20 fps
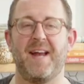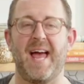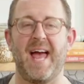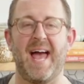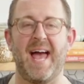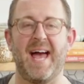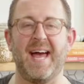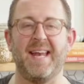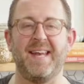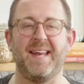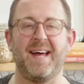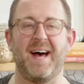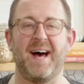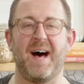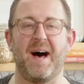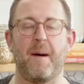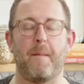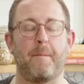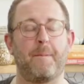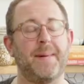And
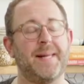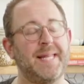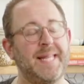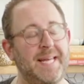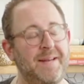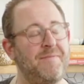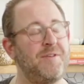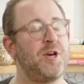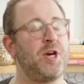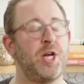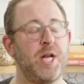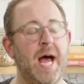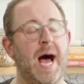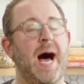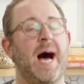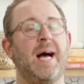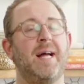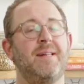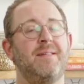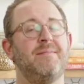believe it or
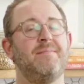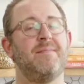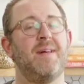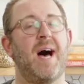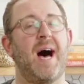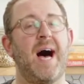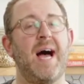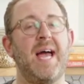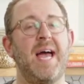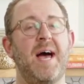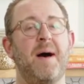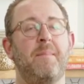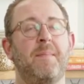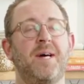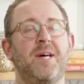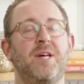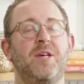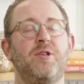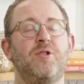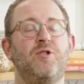not, I am
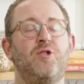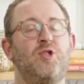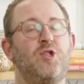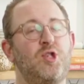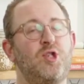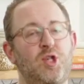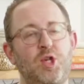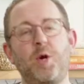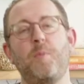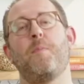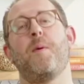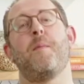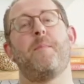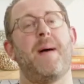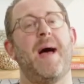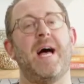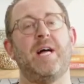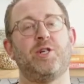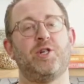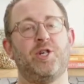super
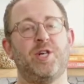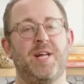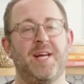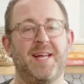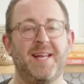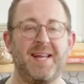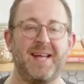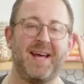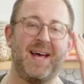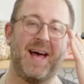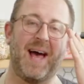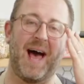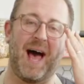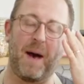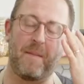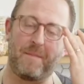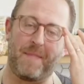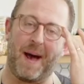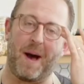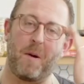passionate
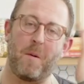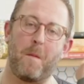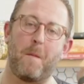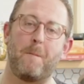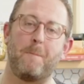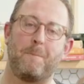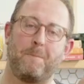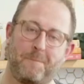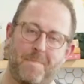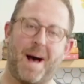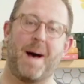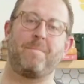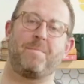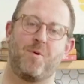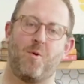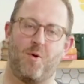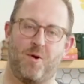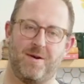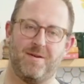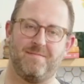about
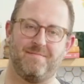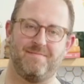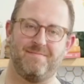popcorn.